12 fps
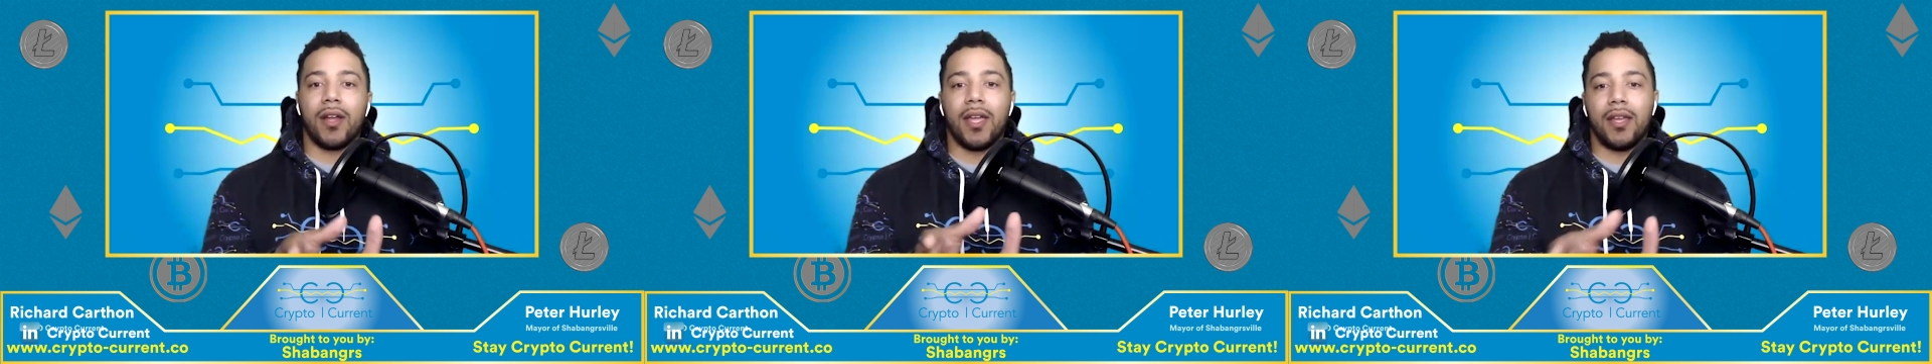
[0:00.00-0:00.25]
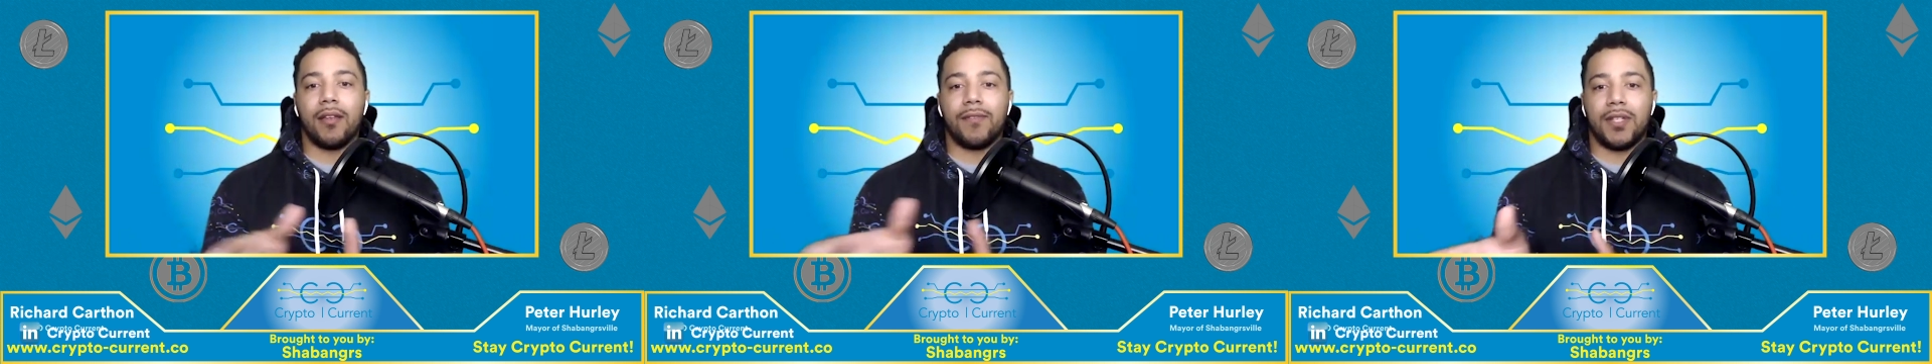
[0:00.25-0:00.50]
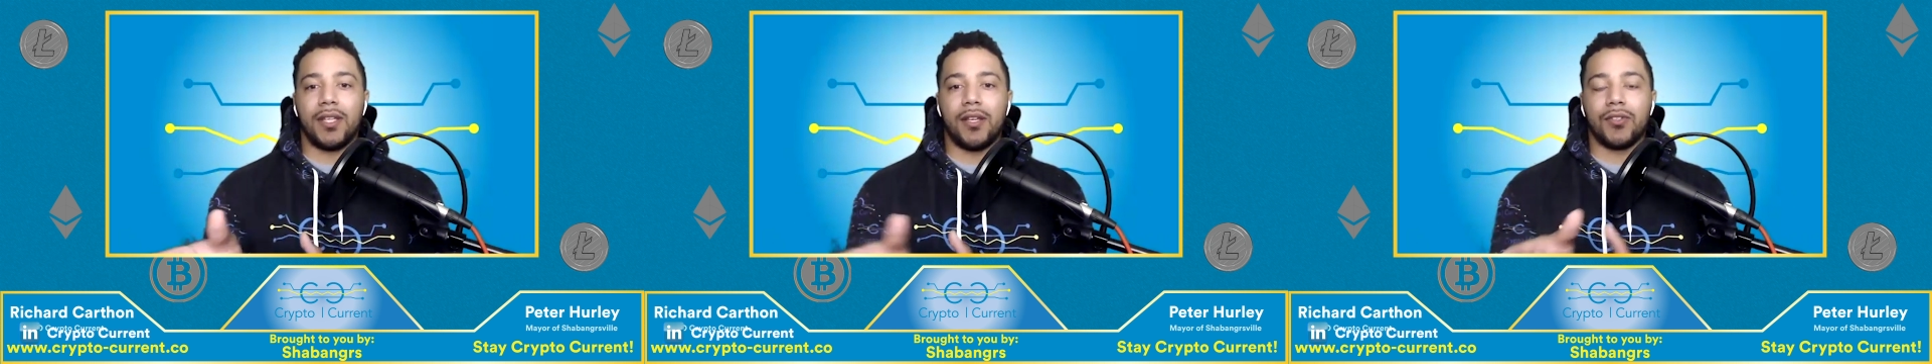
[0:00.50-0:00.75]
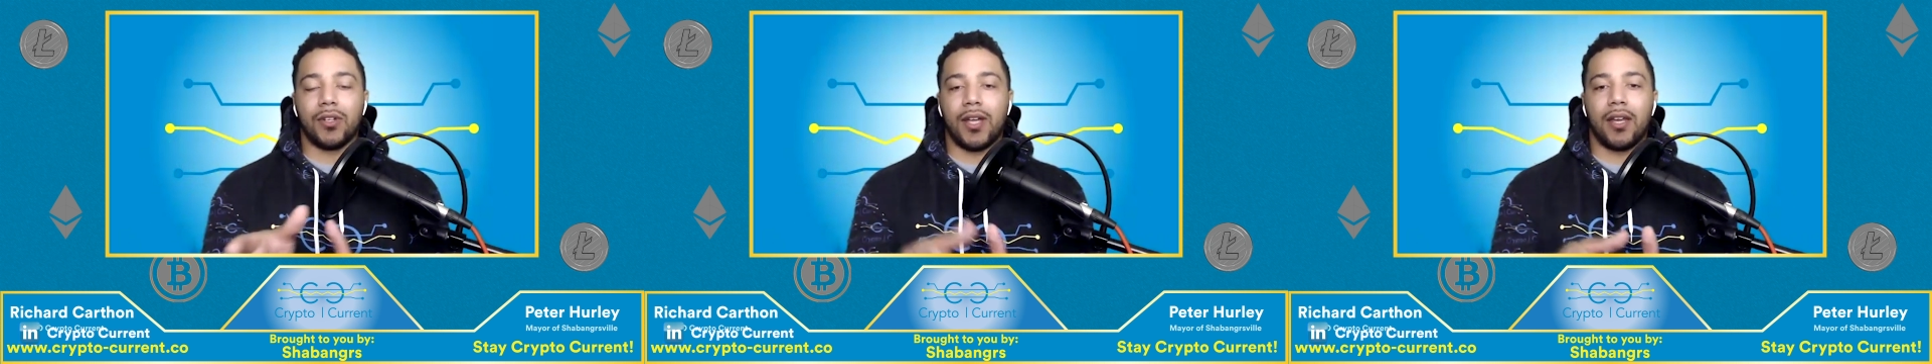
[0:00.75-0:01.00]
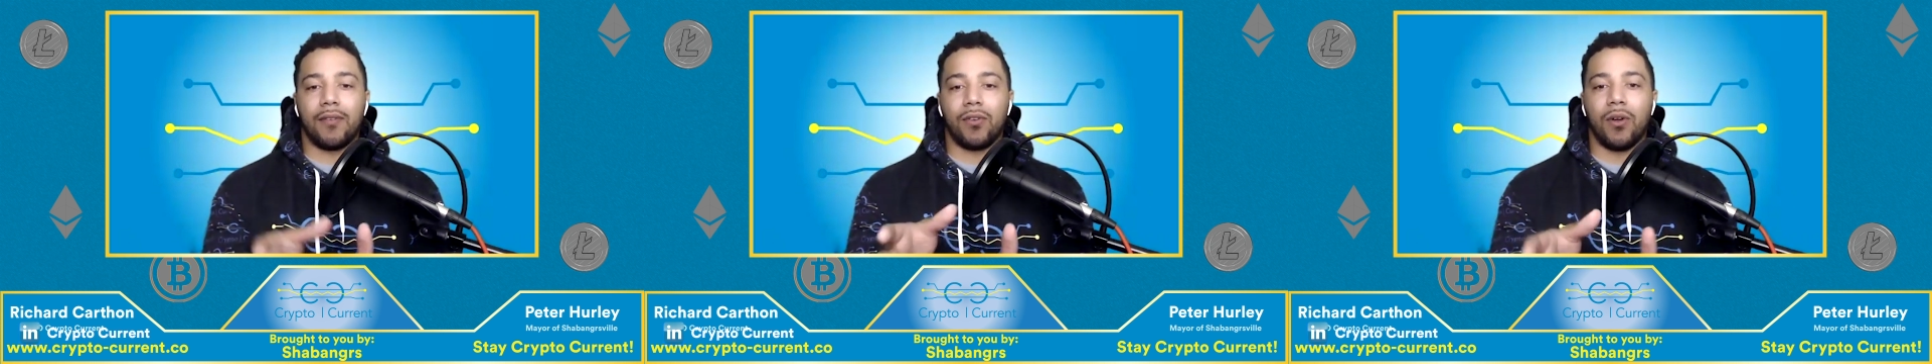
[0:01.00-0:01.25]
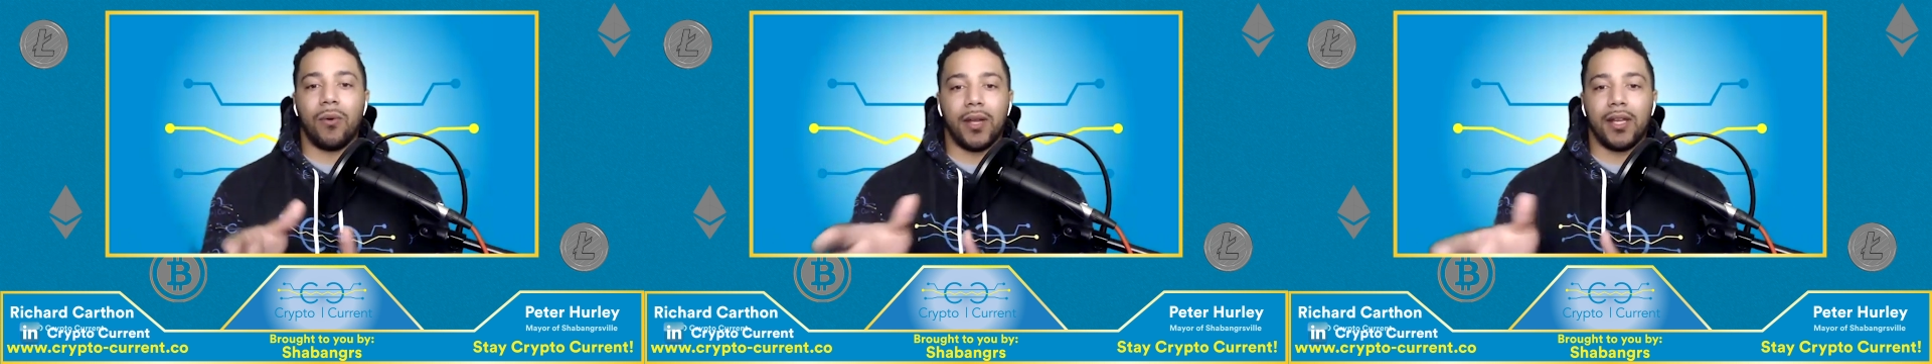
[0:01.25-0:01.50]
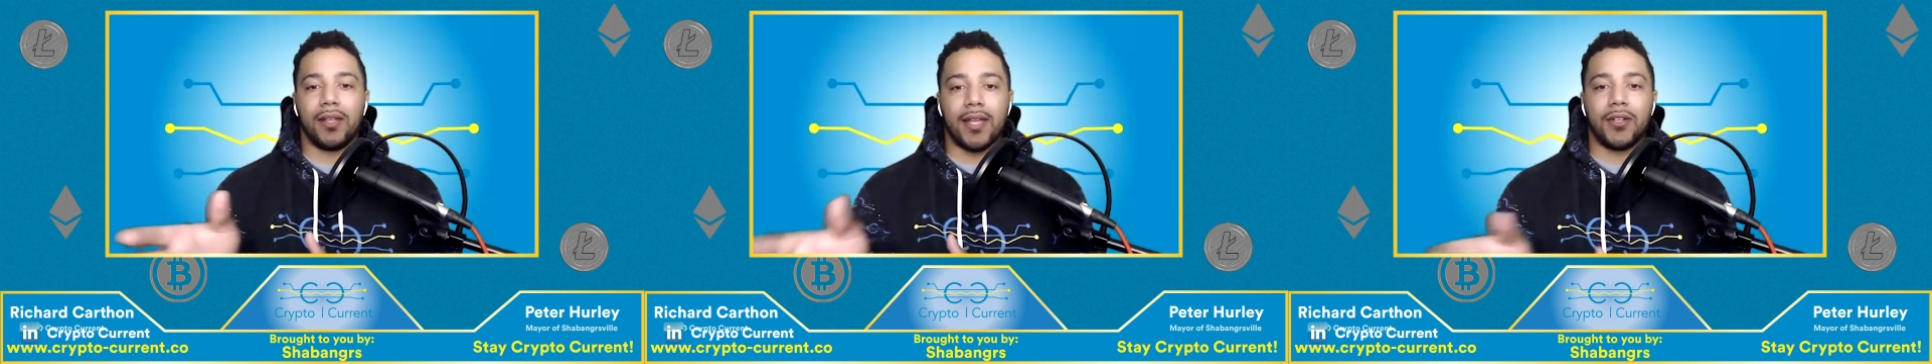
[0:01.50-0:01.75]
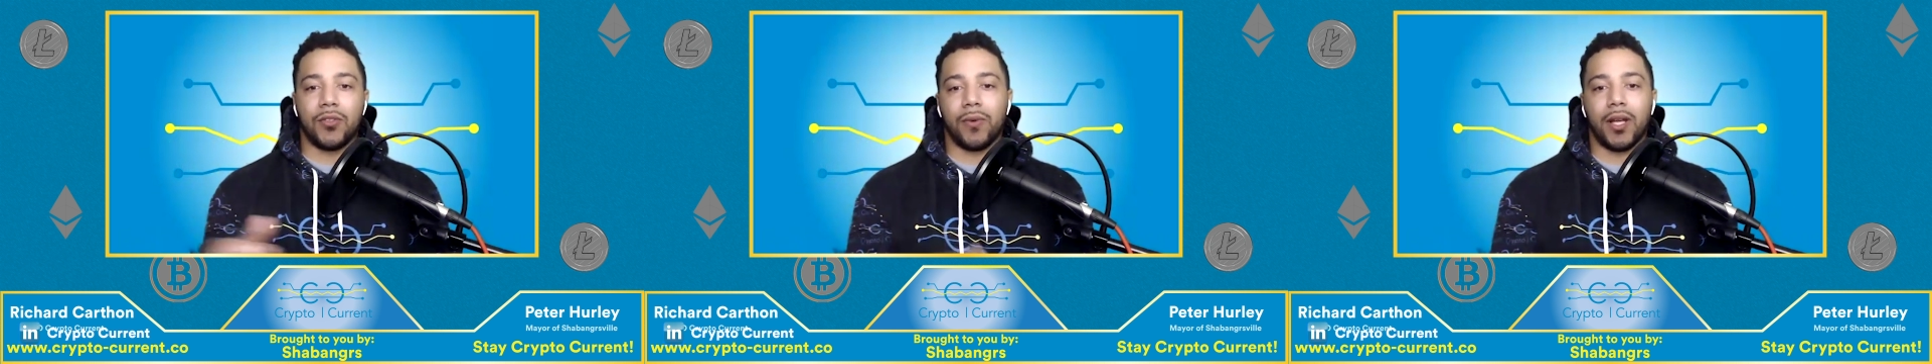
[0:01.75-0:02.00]
NFTs are kind of going in
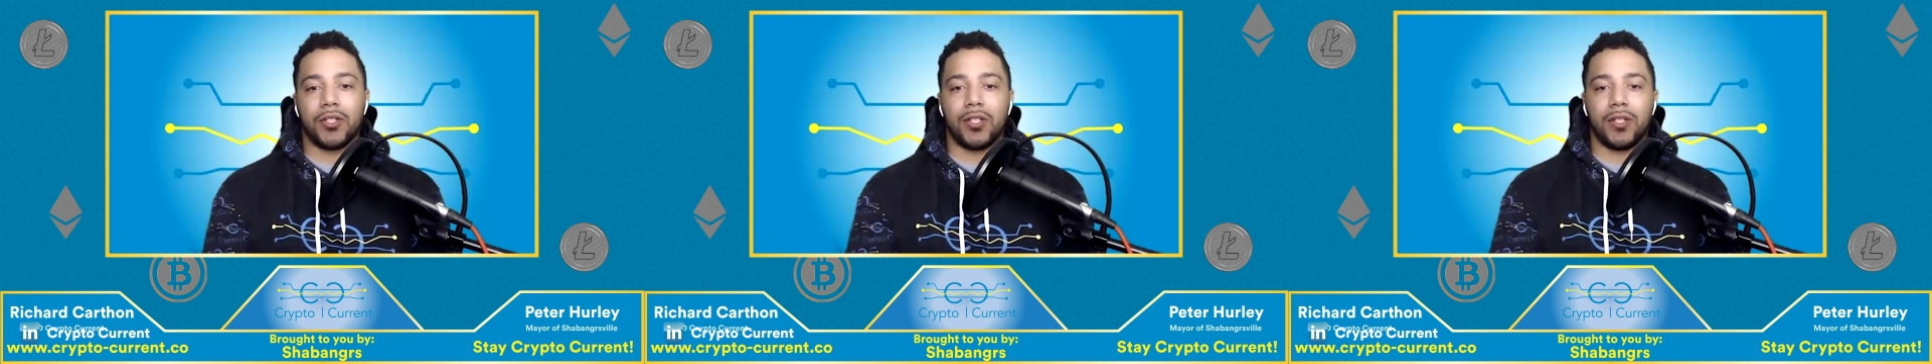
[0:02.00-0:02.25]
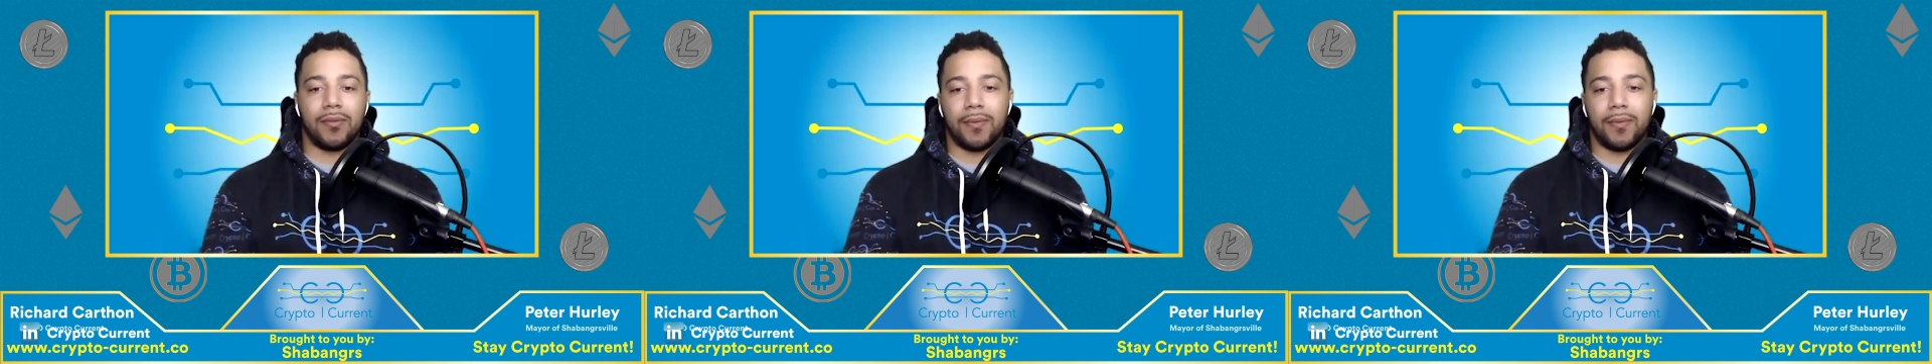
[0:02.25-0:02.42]
that direction?